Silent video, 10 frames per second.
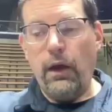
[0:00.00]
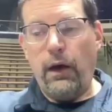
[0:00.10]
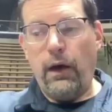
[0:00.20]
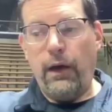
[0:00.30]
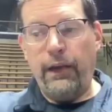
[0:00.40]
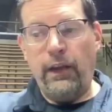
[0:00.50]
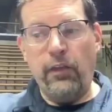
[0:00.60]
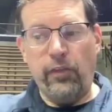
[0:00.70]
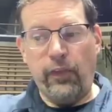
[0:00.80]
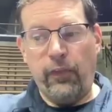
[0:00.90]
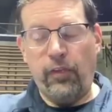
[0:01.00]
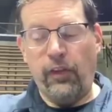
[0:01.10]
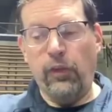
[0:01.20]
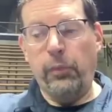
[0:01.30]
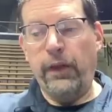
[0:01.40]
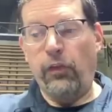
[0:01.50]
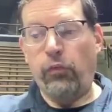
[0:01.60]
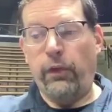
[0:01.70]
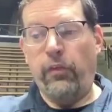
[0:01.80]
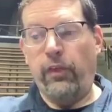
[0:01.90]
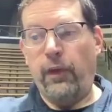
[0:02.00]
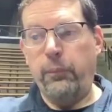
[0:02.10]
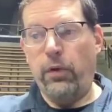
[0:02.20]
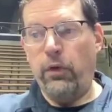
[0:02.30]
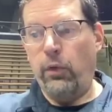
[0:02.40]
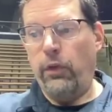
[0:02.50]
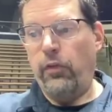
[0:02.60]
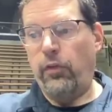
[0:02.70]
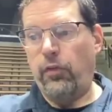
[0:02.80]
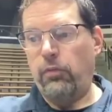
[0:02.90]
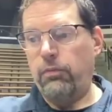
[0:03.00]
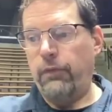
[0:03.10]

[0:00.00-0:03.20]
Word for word: Uh, and he's the single biggest reason that Purdue is,